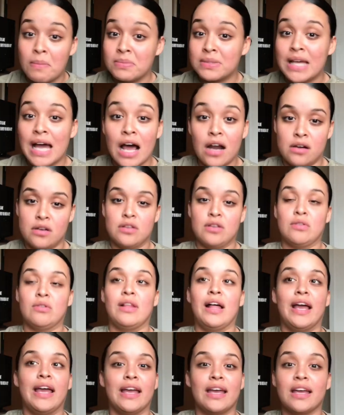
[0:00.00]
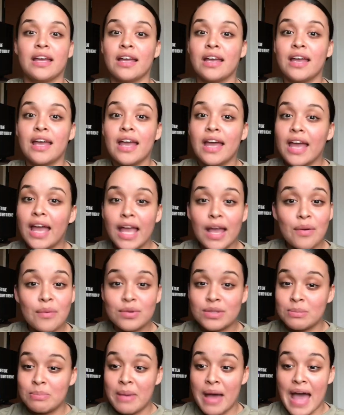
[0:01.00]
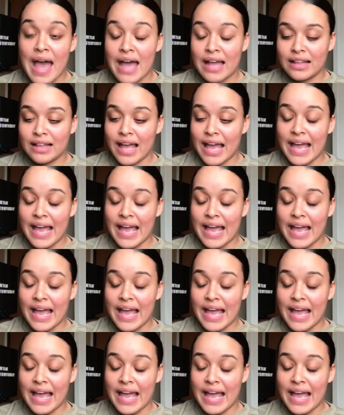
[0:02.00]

I'm telling you, like, it was bad.